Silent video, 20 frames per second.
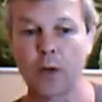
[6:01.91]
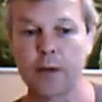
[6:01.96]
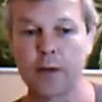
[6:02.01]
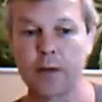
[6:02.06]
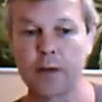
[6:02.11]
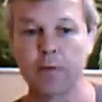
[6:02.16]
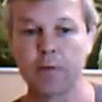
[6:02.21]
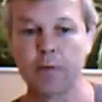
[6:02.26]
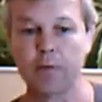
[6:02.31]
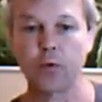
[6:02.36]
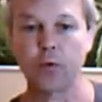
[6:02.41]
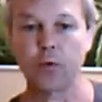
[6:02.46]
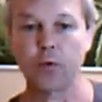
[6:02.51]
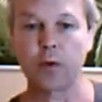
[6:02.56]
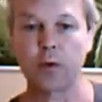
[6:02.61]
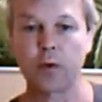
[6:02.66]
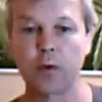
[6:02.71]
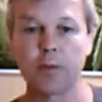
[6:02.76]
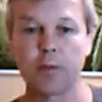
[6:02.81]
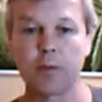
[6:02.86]
Have you heard
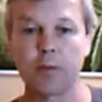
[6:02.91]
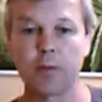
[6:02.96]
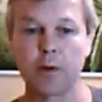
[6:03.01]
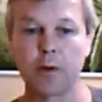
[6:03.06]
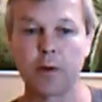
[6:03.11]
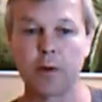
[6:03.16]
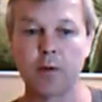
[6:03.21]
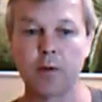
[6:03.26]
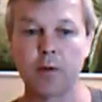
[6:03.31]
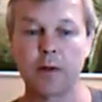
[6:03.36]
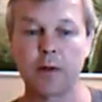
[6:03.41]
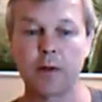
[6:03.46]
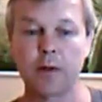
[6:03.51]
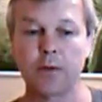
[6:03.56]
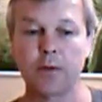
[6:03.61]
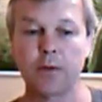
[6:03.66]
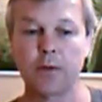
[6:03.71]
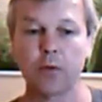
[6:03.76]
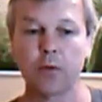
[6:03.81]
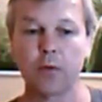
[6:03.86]
anybody say anything
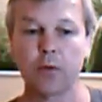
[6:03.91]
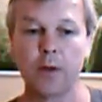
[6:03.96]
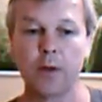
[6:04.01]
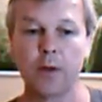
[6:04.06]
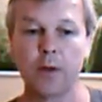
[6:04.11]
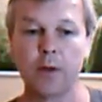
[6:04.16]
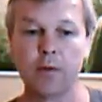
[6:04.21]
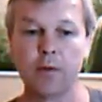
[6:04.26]
otherwise?